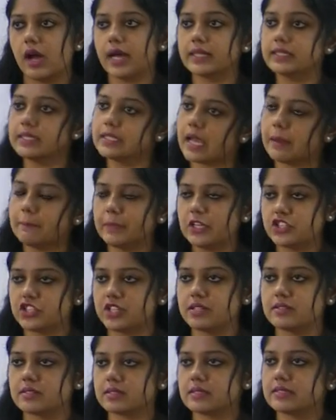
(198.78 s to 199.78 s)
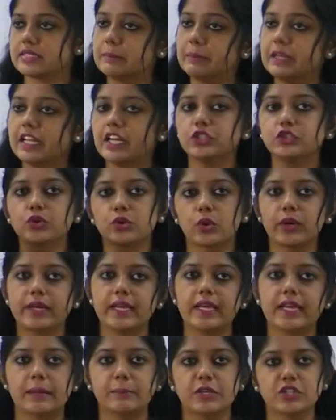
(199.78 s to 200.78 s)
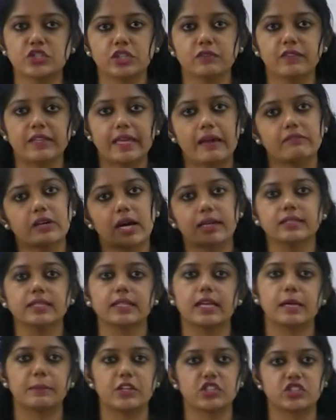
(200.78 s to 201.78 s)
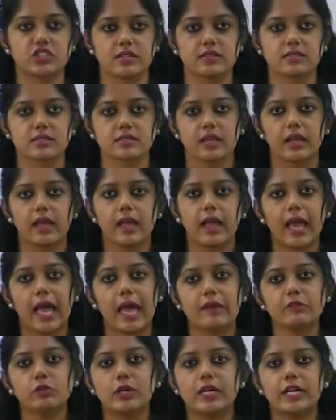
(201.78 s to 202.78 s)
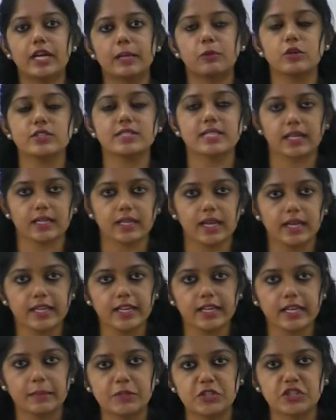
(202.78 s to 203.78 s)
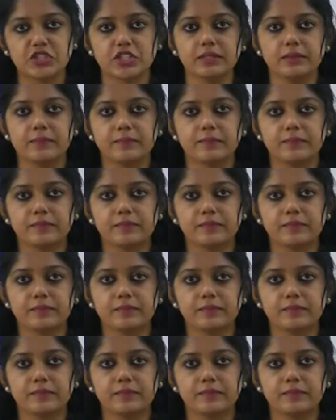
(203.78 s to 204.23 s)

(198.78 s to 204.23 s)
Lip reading: Other commissions. Similar to Rohini Commission, we have other commissions. Have you heard about Sarkariya Commission?